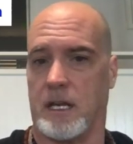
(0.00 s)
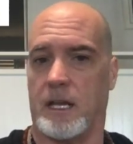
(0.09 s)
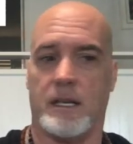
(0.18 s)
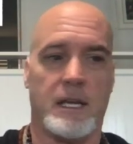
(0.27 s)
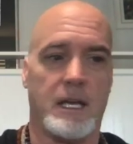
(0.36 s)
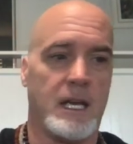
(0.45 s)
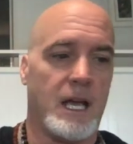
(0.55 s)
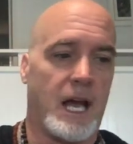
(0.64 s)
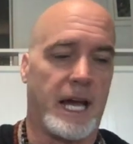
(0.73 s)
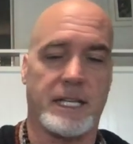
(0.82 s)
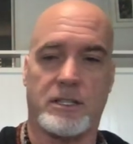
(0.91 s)
And
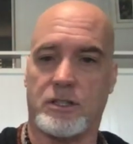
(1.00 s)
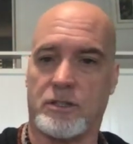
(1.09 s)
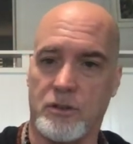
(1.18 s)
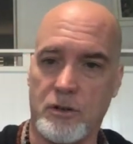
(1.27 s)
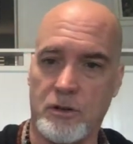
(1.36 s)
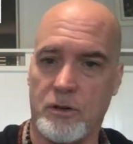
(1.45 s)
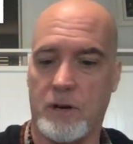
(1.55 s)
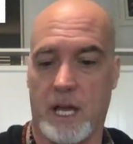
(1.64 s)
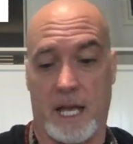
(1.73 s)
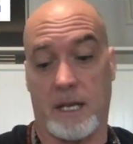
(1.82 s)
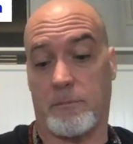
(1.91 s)
I just knew,
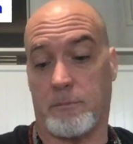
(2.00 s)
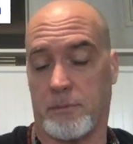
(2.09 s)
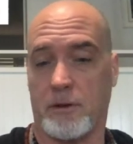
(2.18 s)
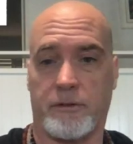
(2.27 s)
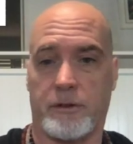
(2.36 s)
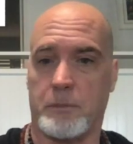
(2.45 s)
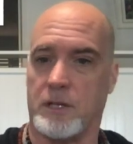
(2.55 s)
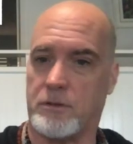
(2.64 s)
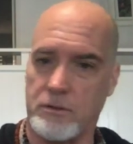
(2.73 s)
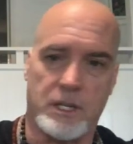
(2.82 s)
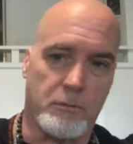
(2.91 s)
and it proved to be
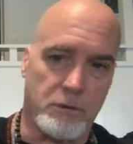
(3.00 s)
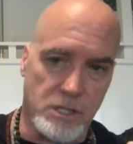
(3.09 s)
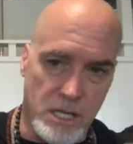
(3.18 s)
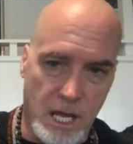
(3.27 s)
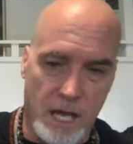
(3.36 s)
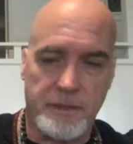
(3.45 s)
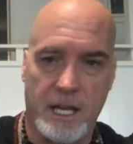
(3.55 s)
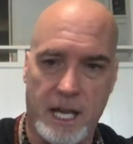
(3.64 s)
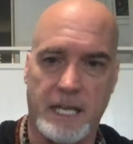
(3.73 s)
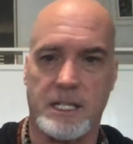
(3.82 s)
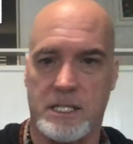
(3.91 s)
true, there was nothing
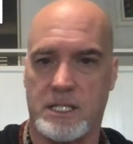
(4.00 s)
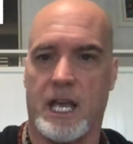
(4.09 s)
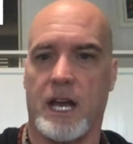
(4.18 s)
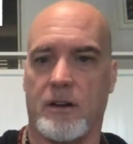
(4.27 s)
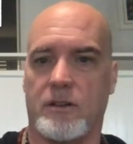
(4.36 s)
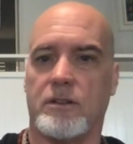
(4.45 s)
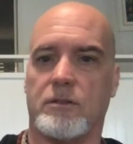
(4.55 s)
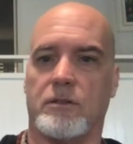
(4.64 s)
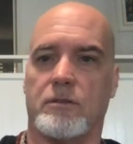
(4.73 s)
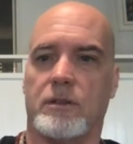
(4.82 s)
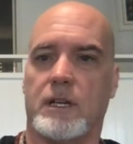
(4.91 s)
I could say or do